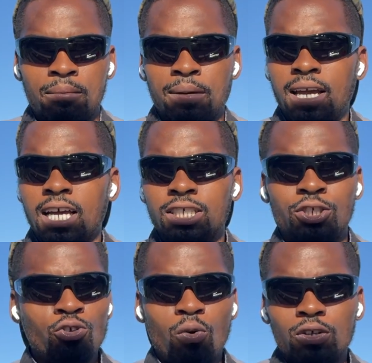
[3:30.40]
Because
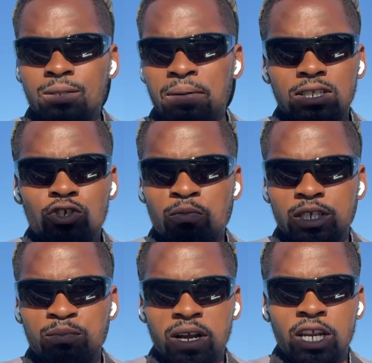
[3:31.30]
you won't spend too
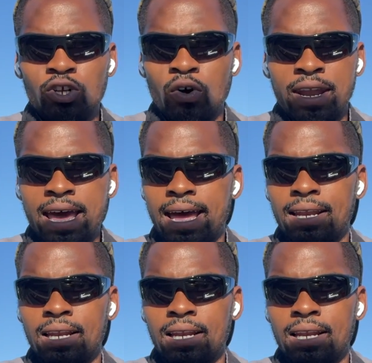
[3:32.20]
much money doing that.